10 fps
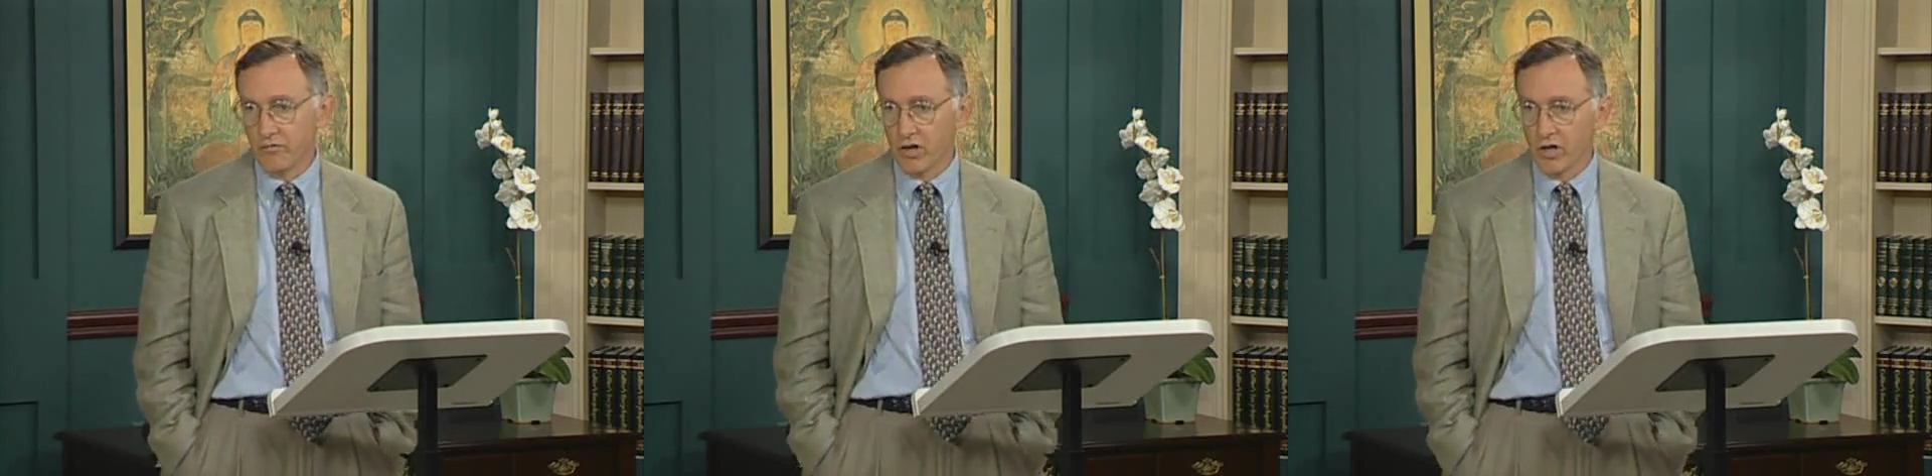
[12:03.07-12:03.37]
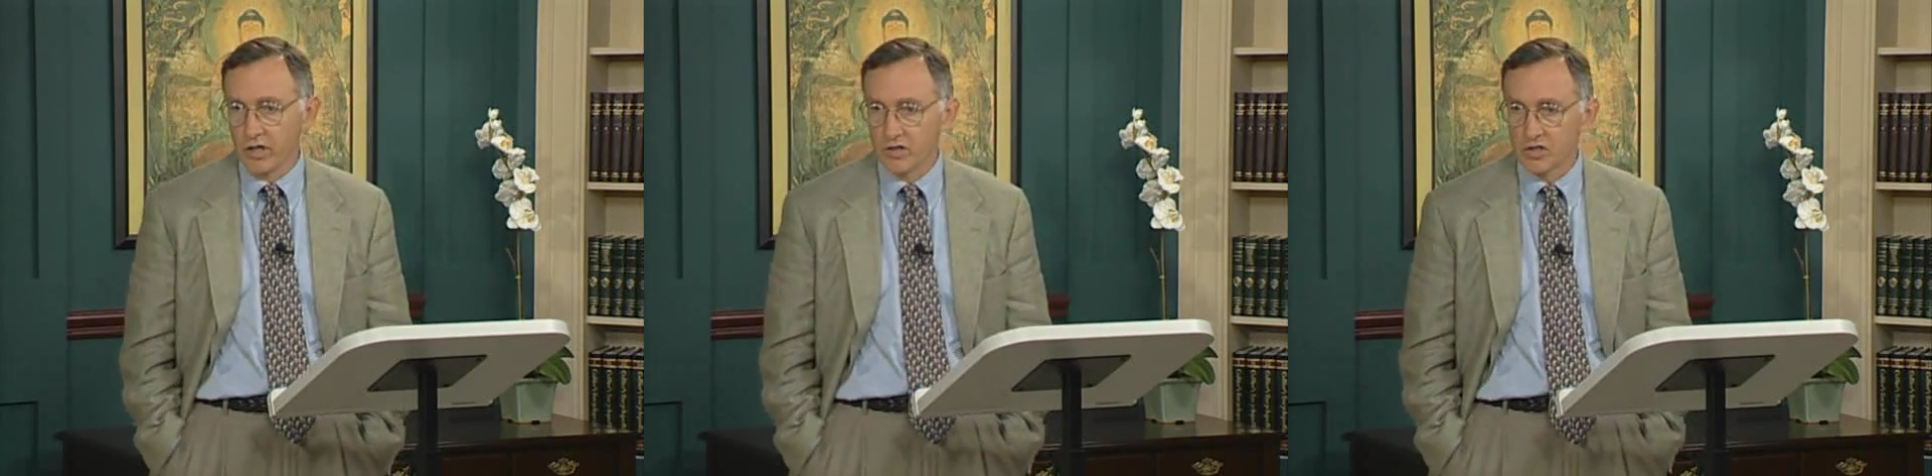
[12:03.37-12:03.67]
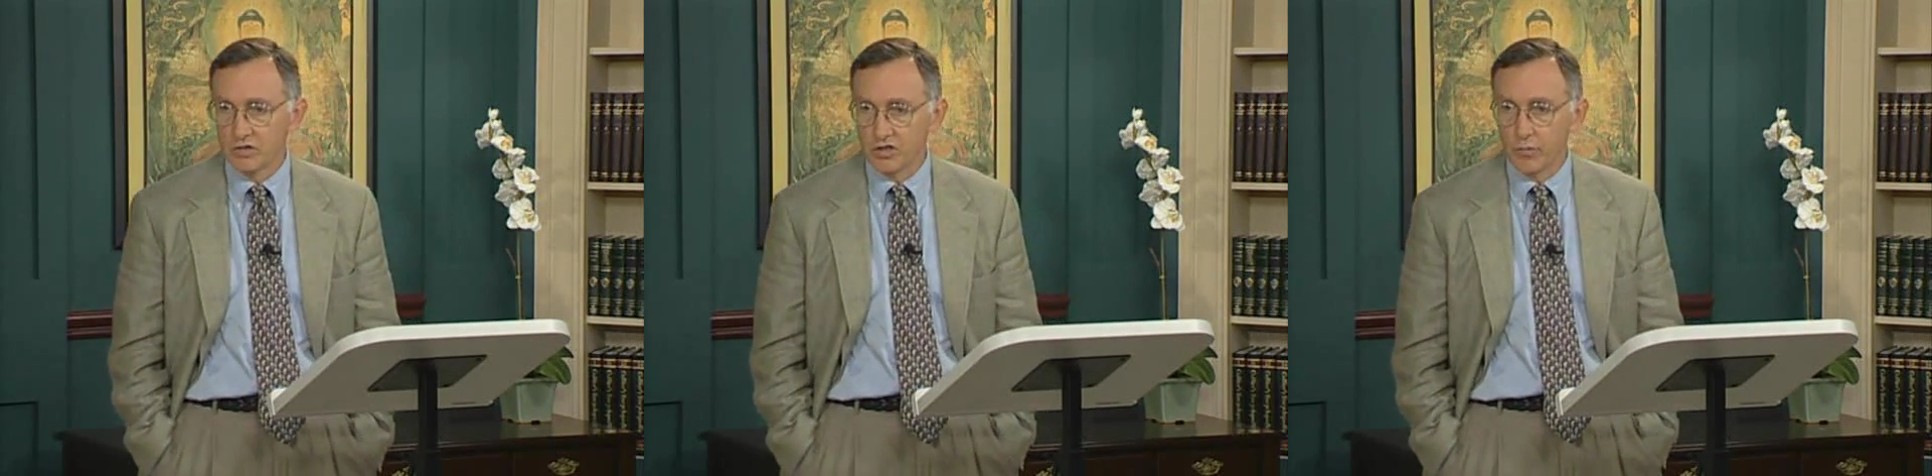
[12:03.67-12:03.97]

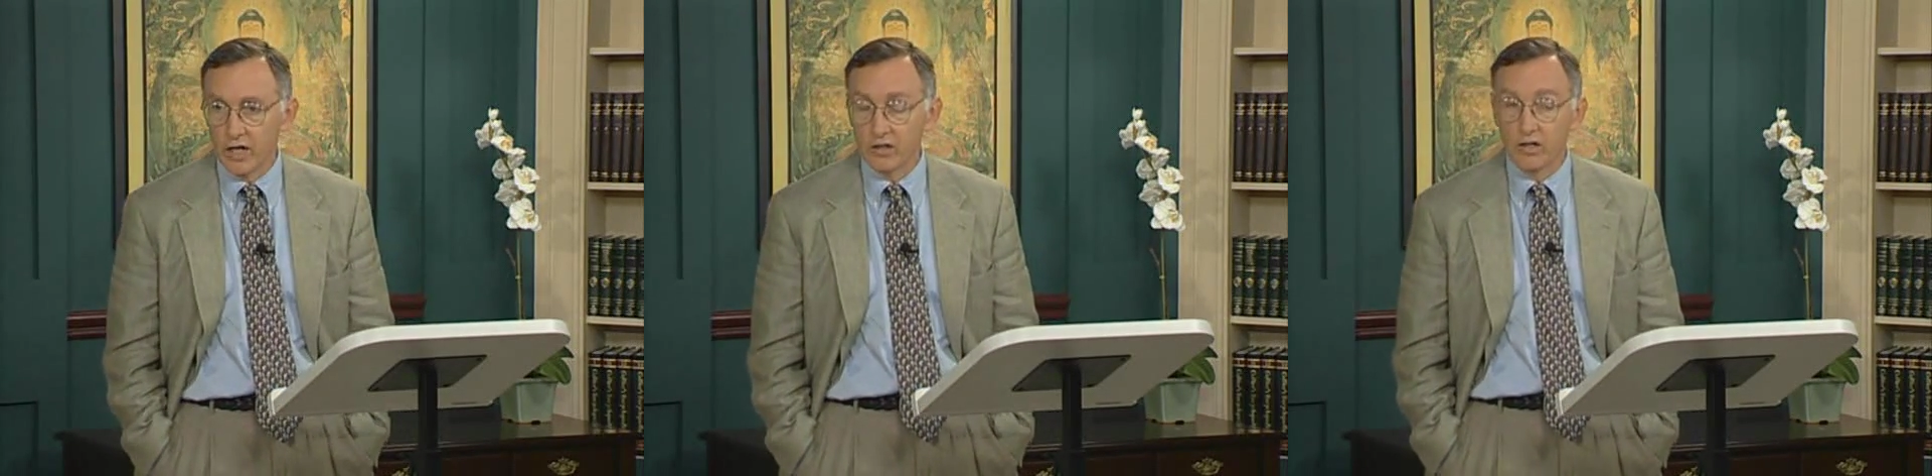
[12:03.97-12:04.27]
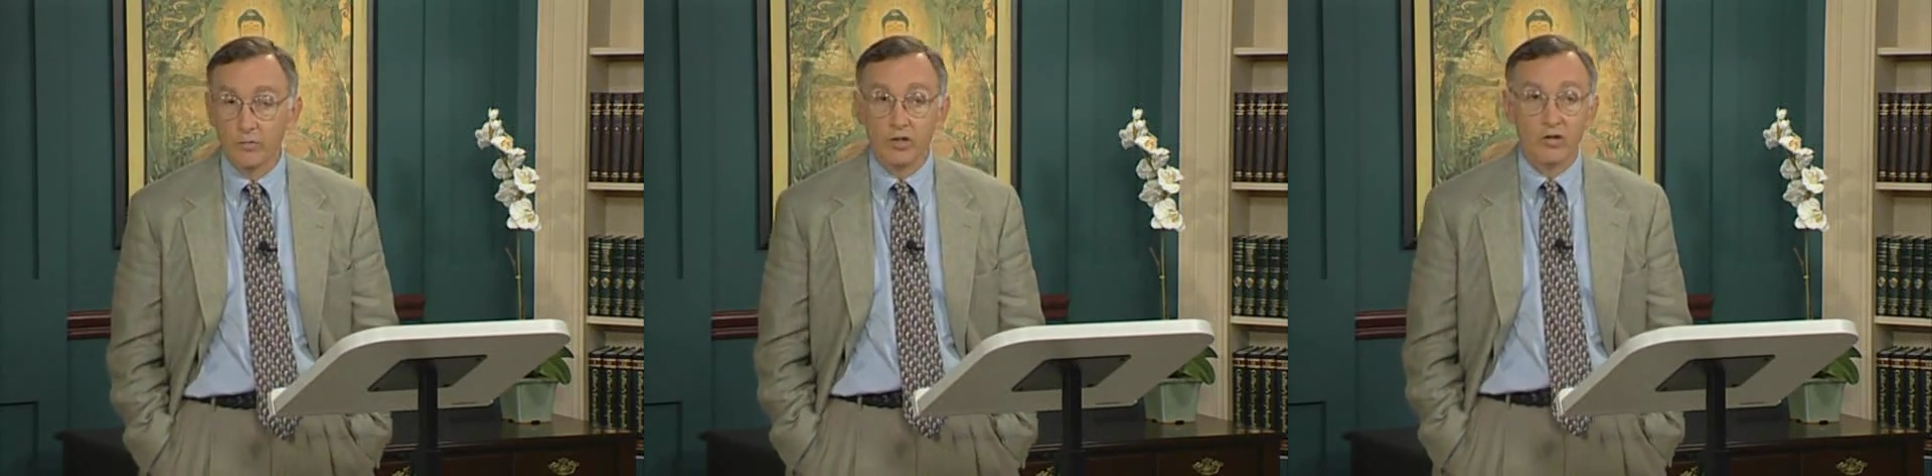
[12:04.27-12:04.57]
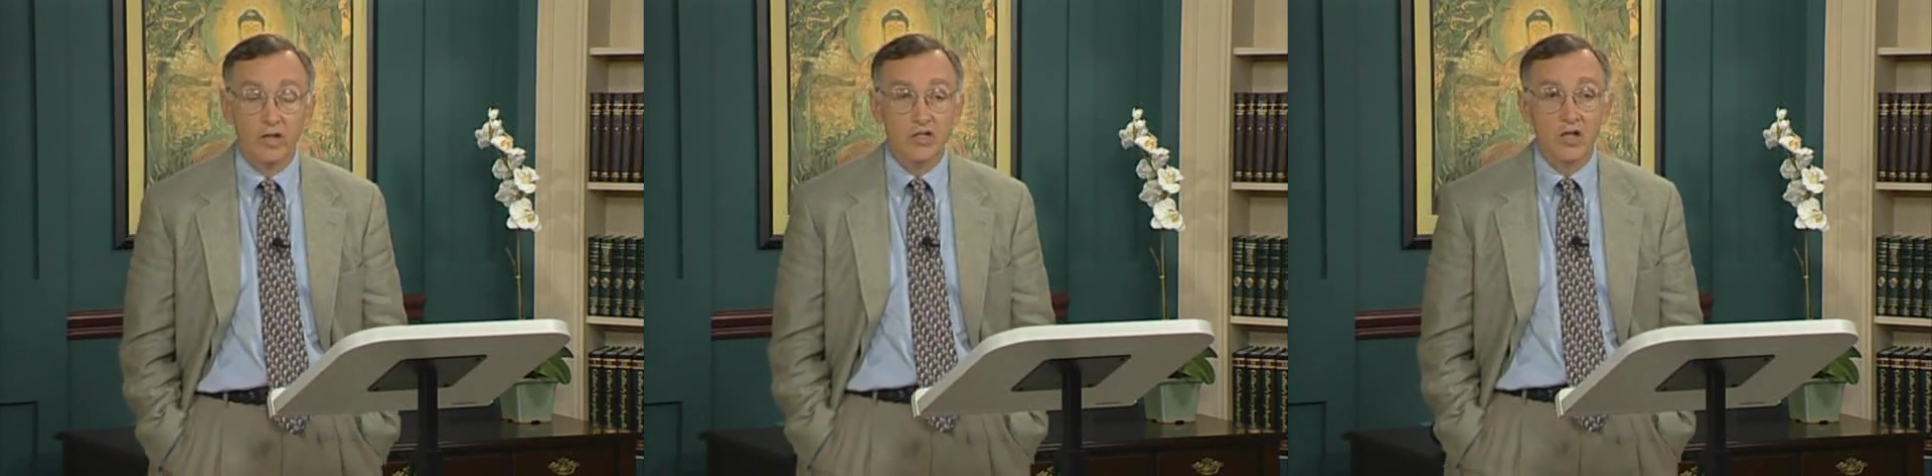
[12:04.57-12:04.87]
various Tibetan
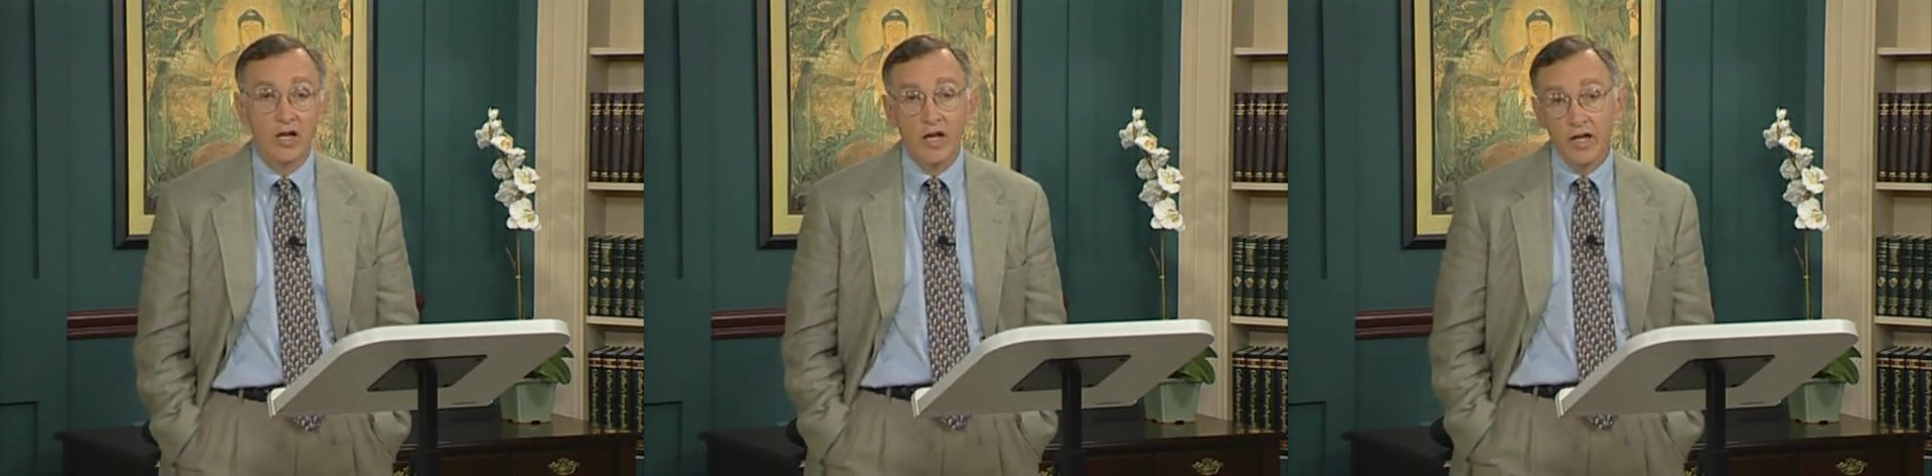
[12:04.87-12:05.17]
communities.